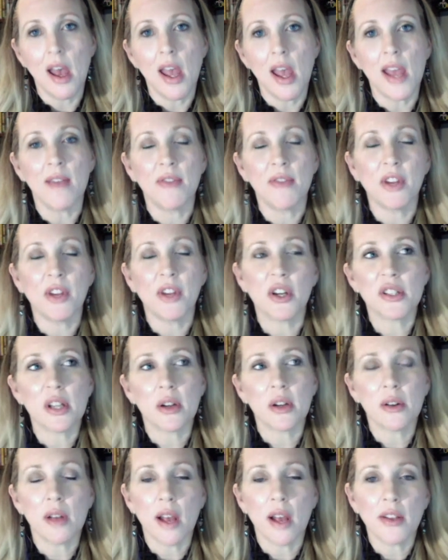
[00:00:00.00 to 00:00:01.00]
If there's
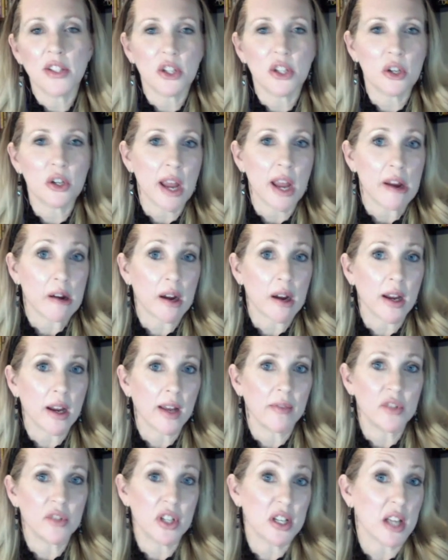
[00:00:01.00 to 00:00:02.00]
a certain area
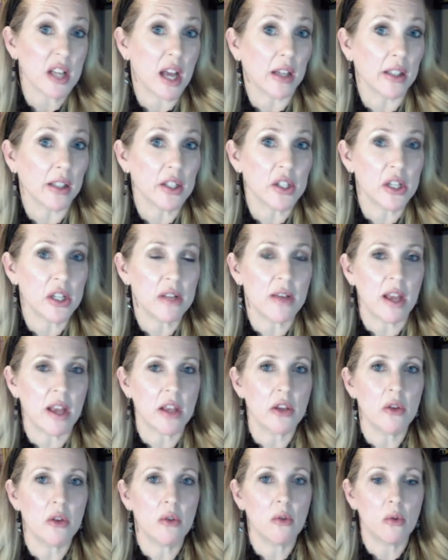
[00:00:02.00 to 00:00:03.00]
of genealogy that
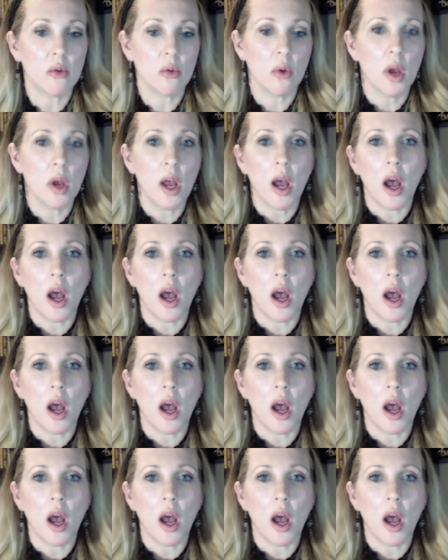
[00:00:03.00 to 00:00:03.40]
you